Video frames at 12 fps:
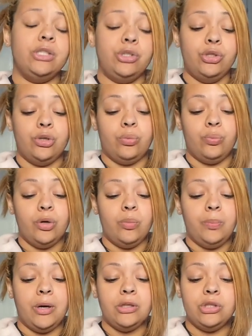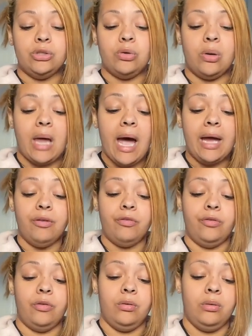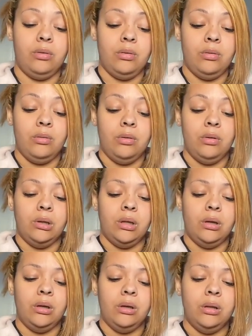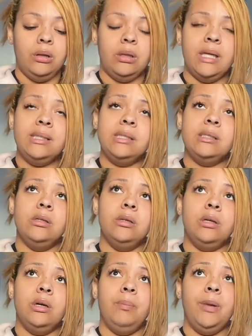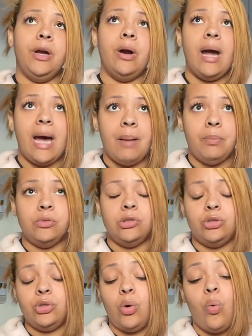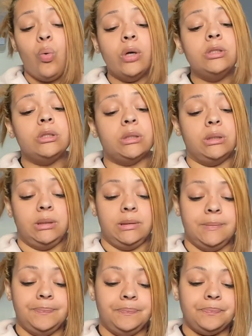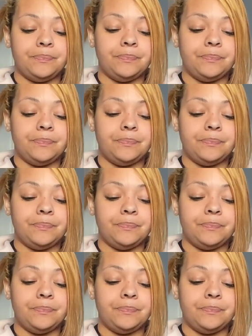that to your real personal life, let's compare apples to oranges.